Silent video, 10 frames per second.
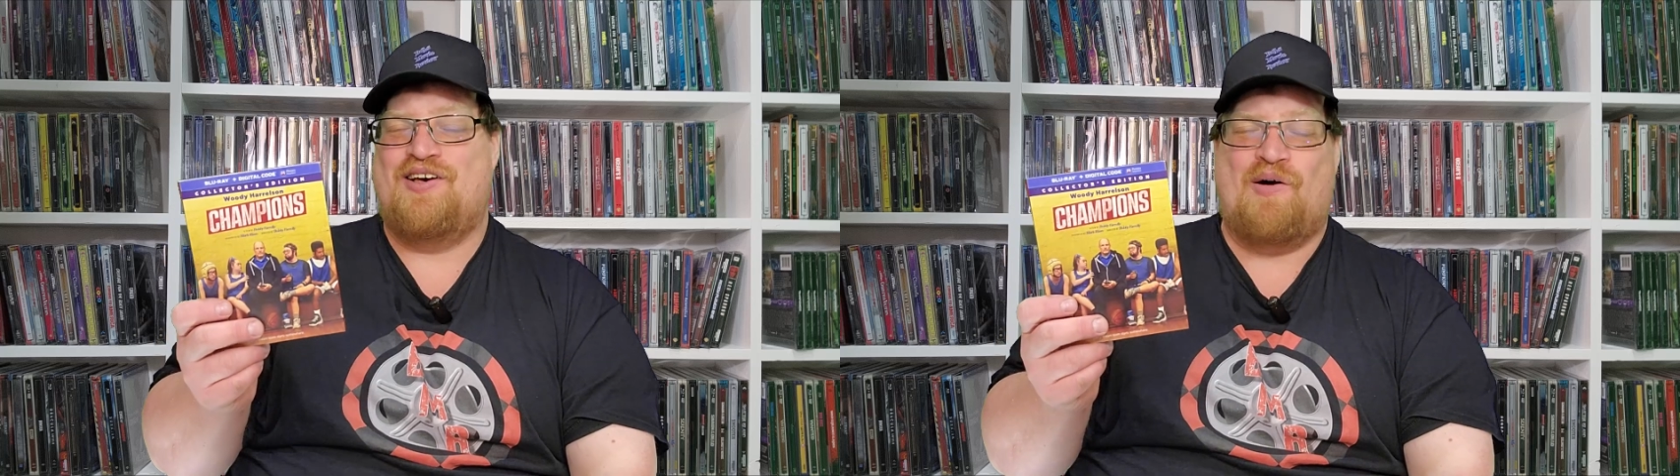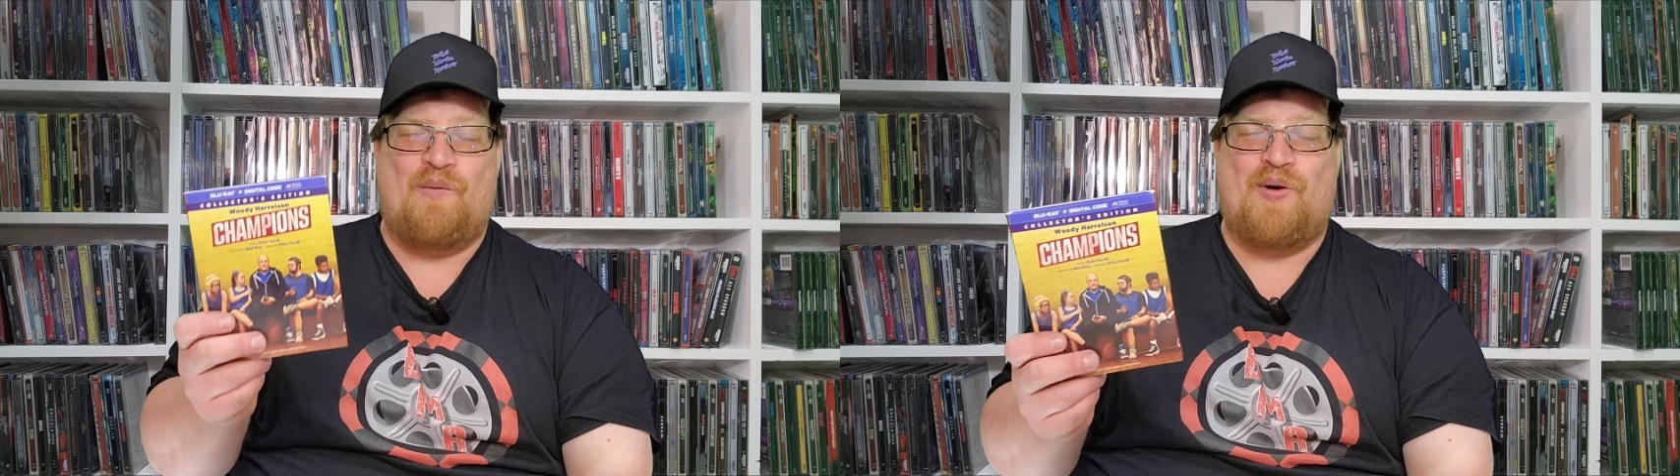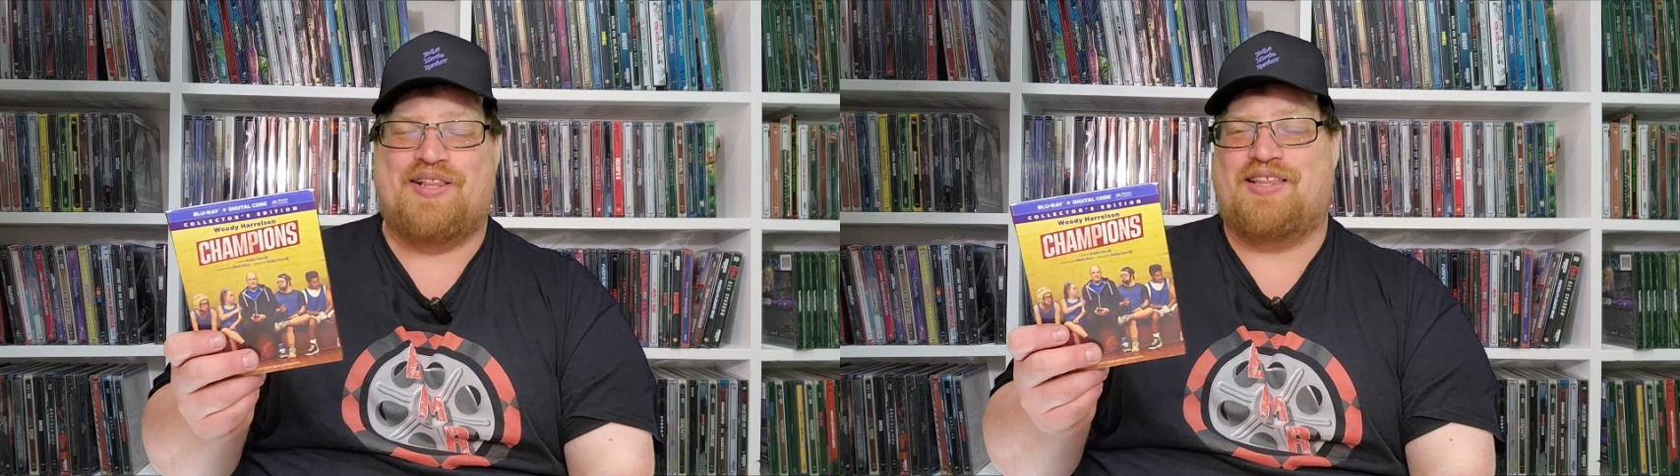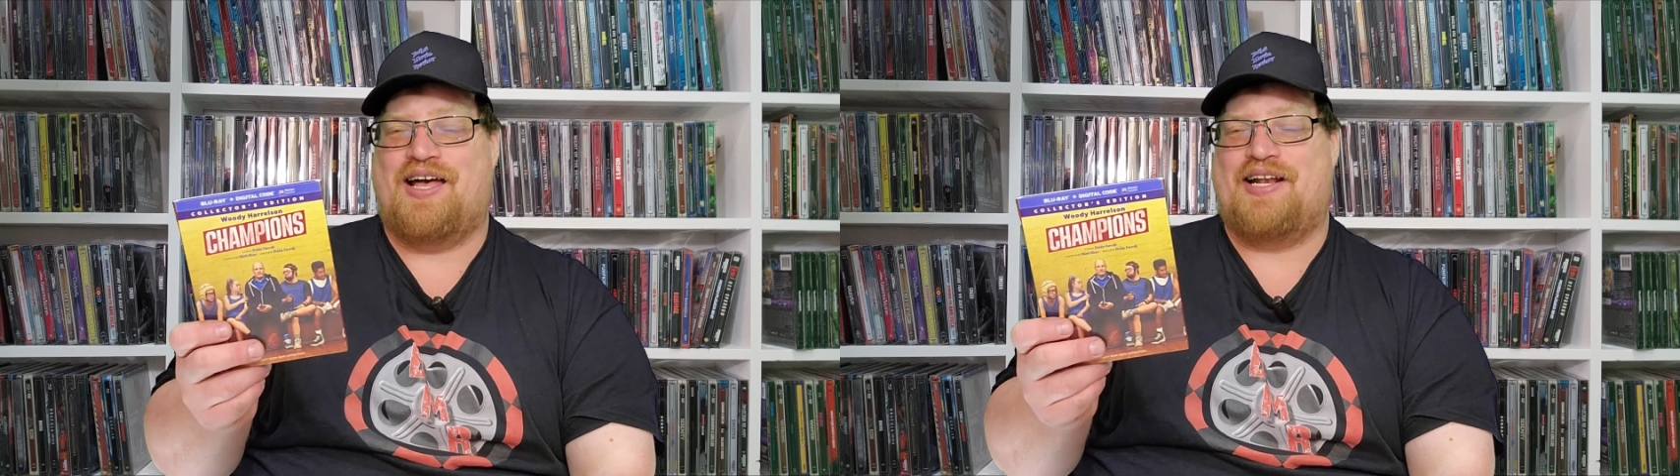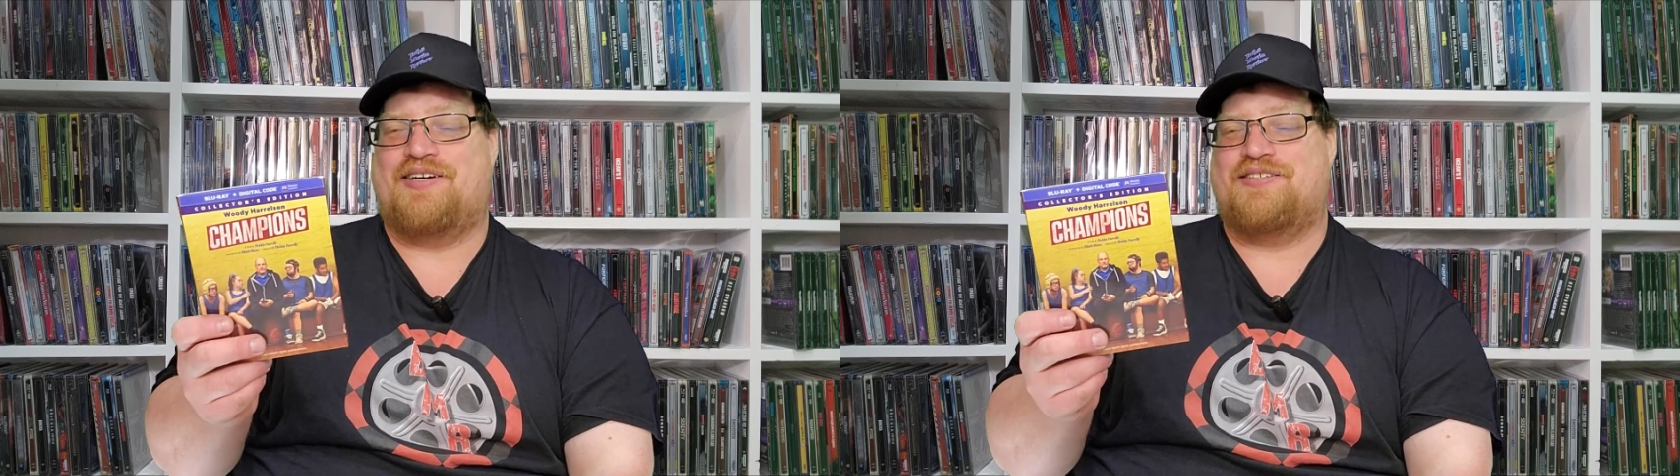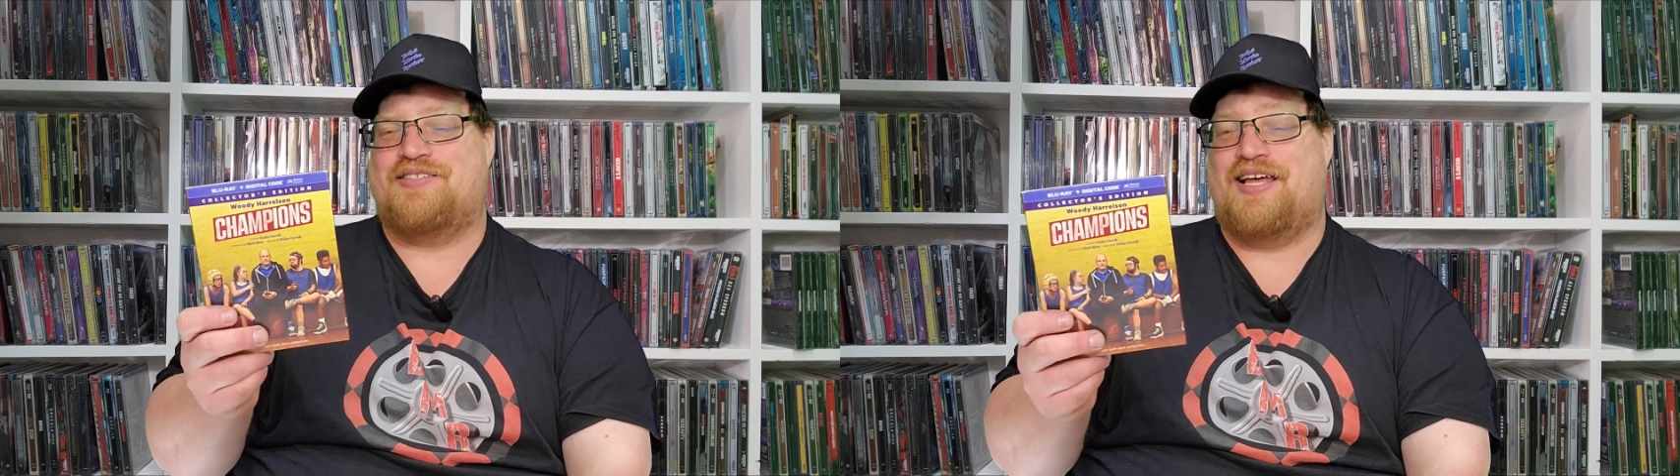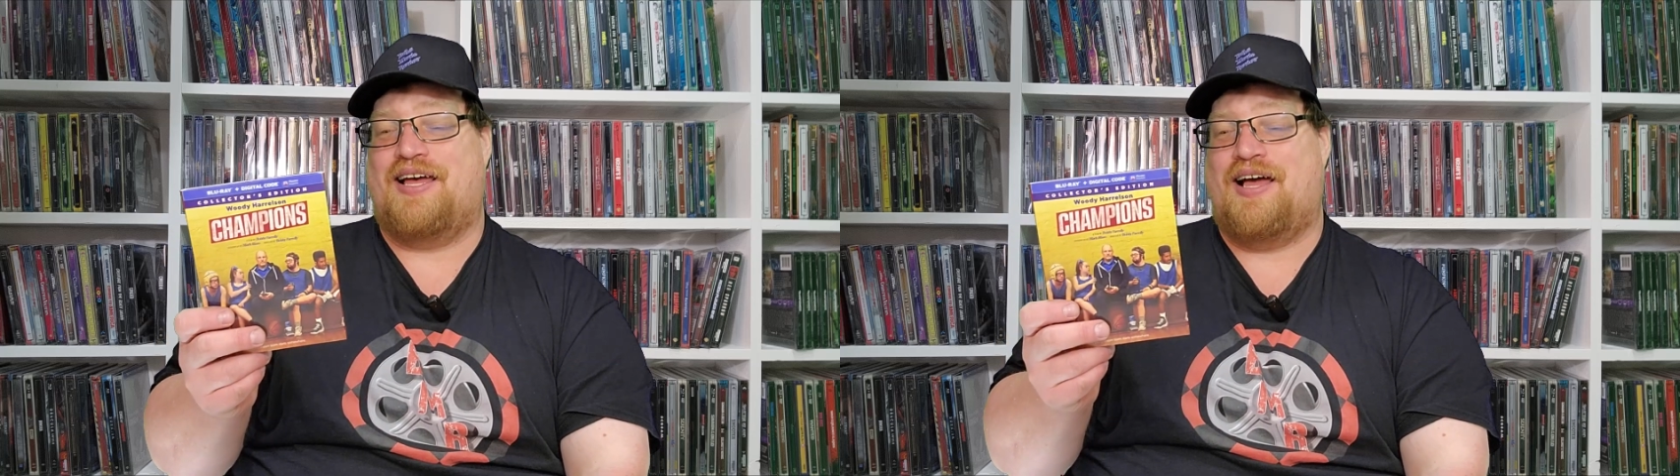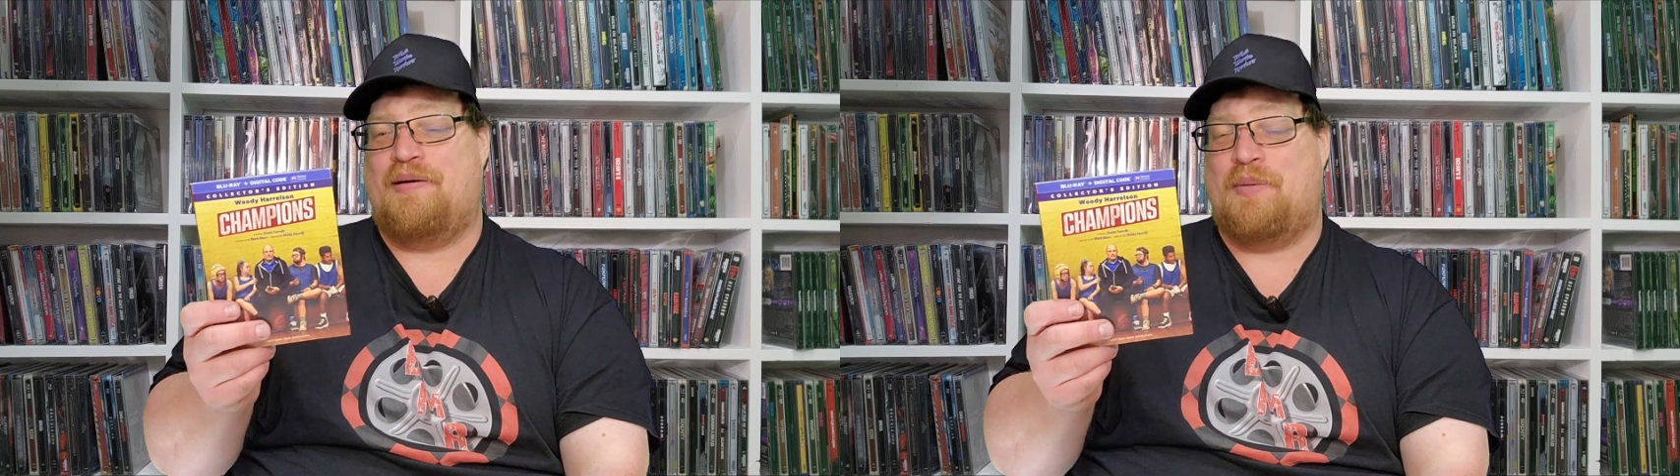one liners that
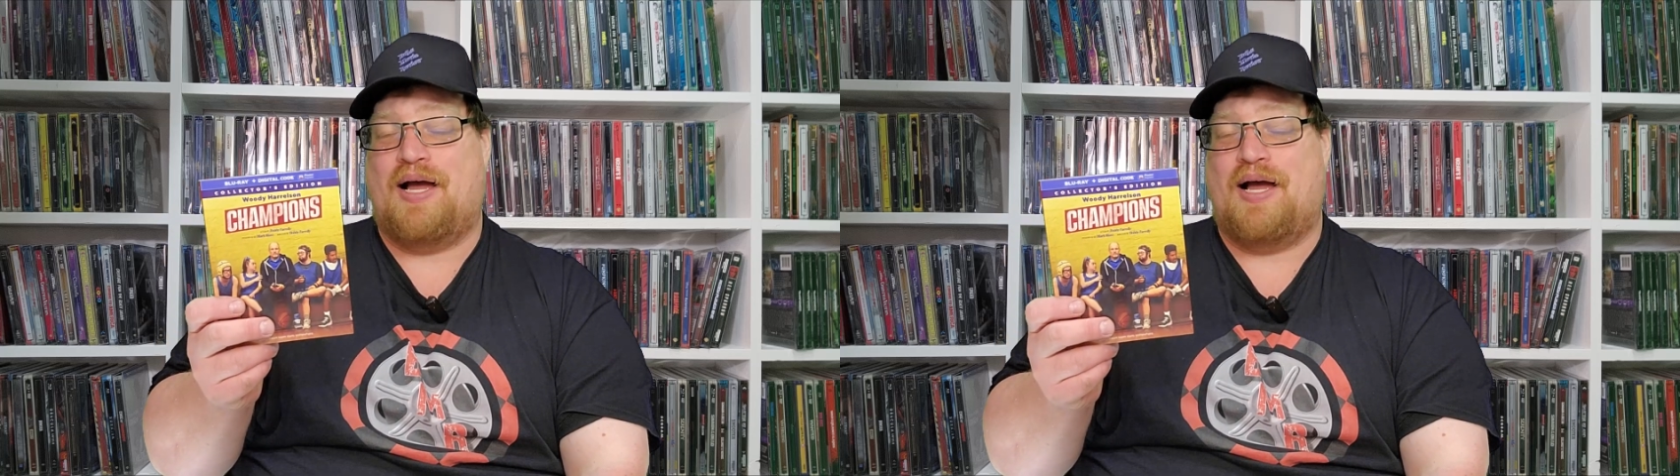I,